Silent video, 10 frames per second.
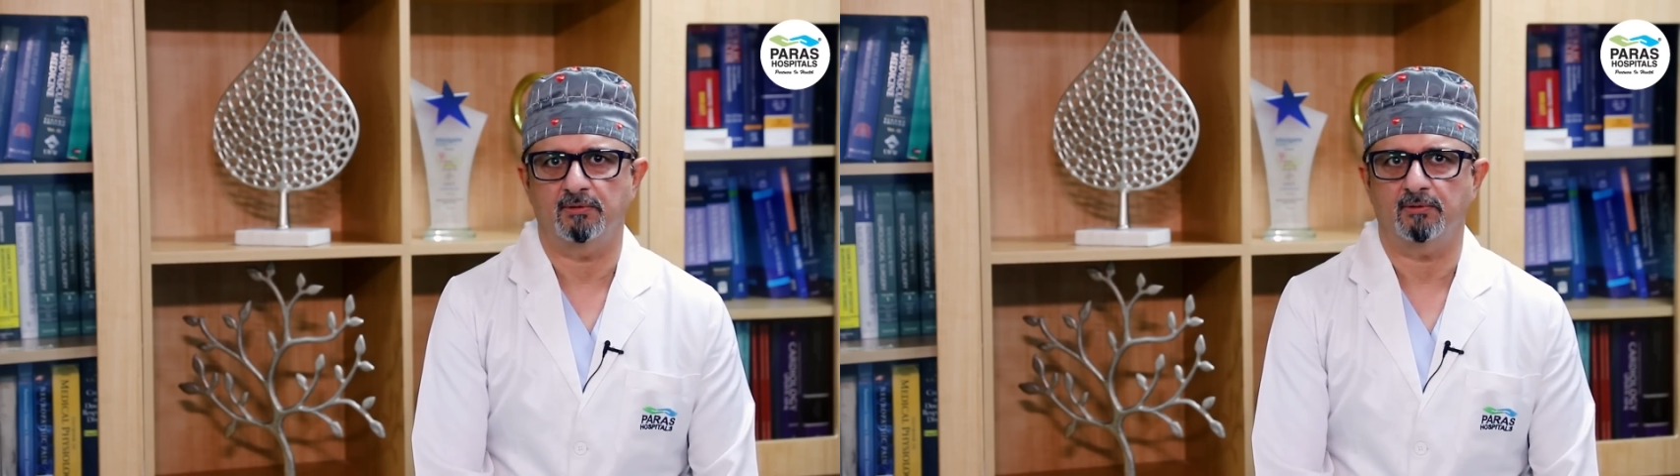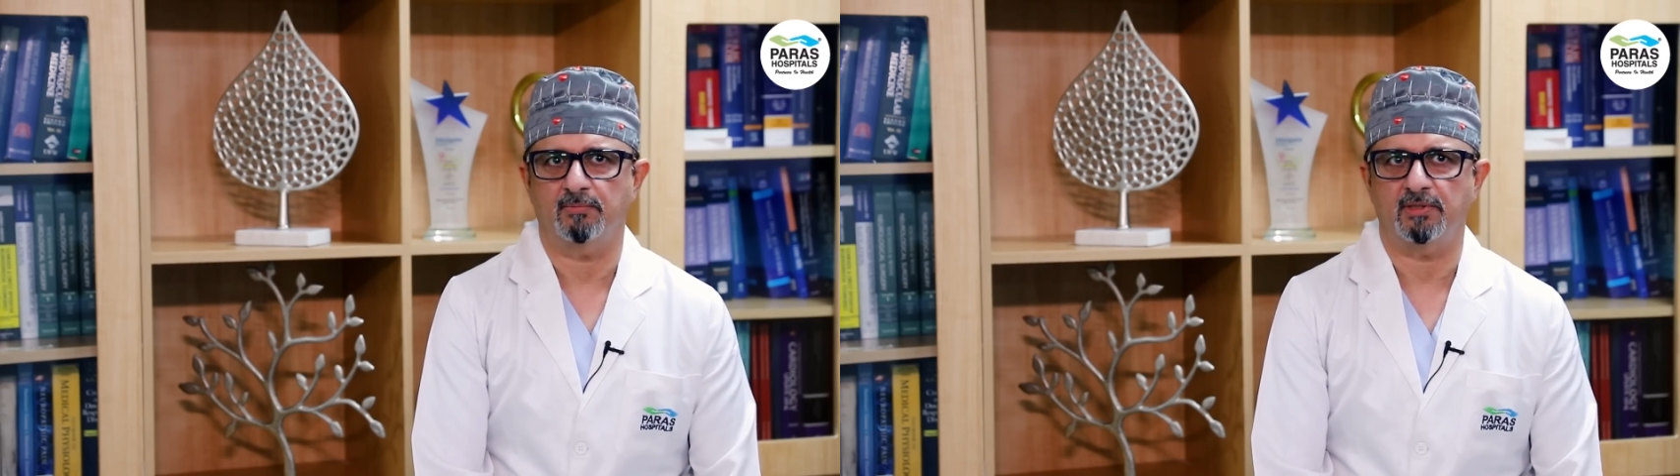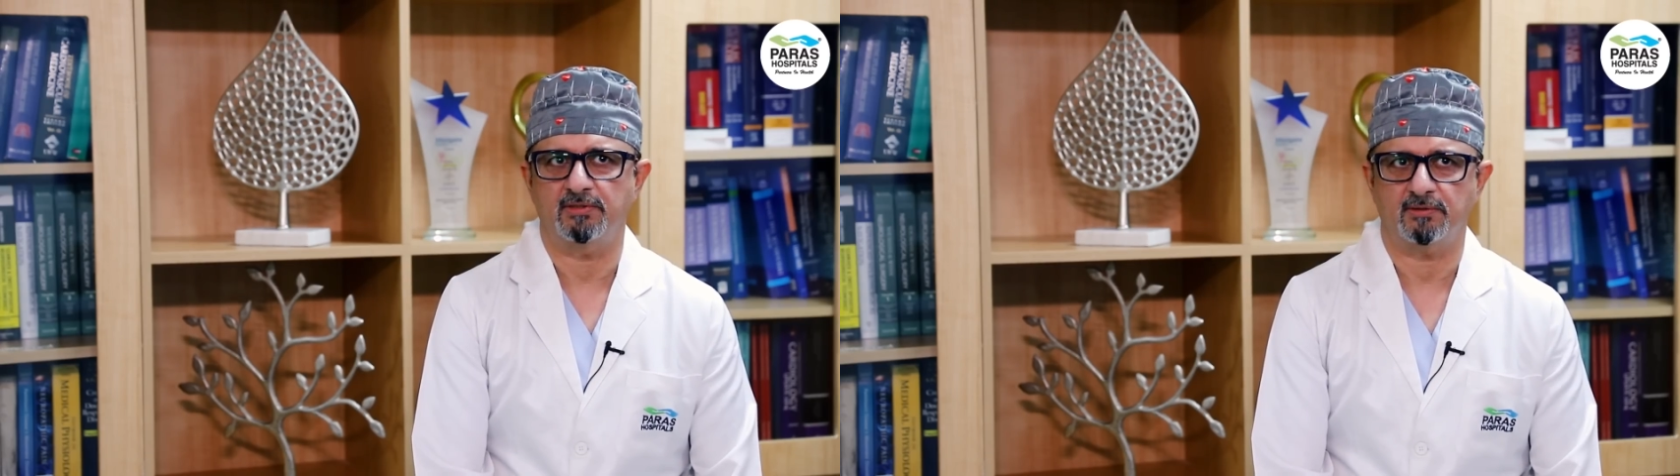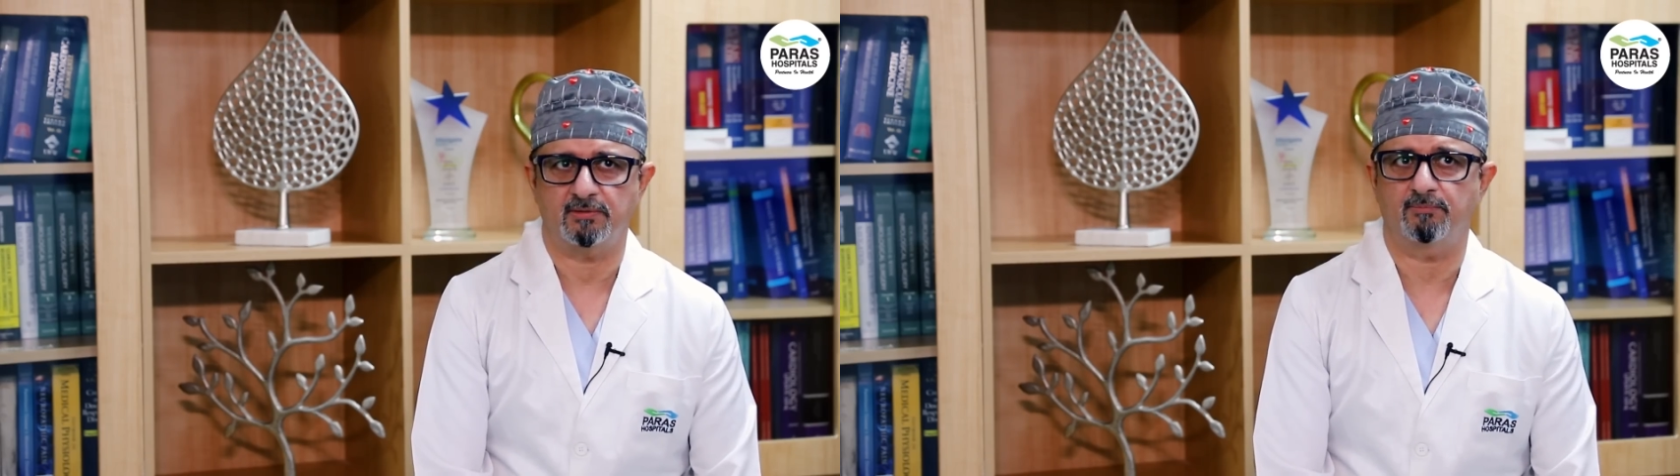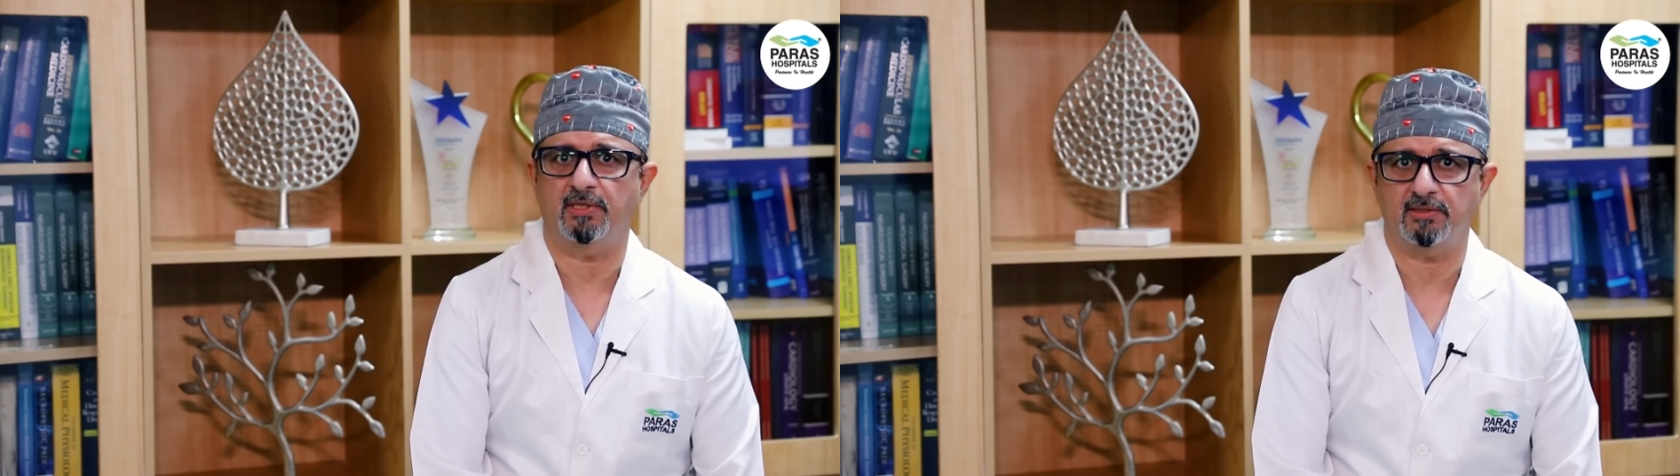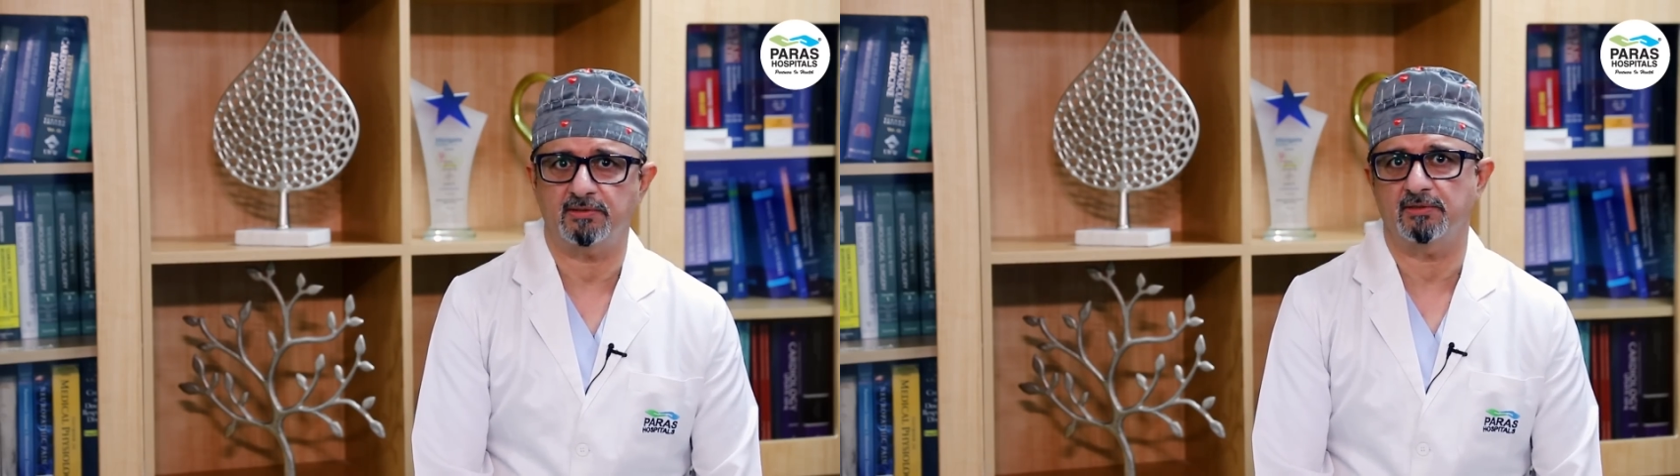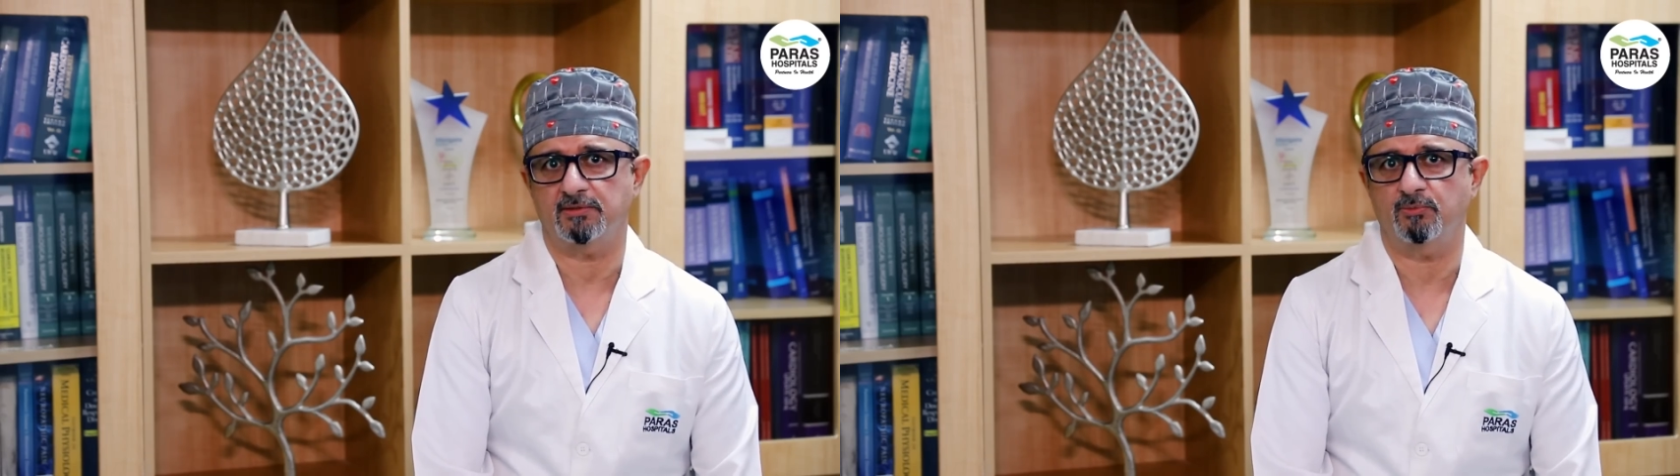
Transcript: medicines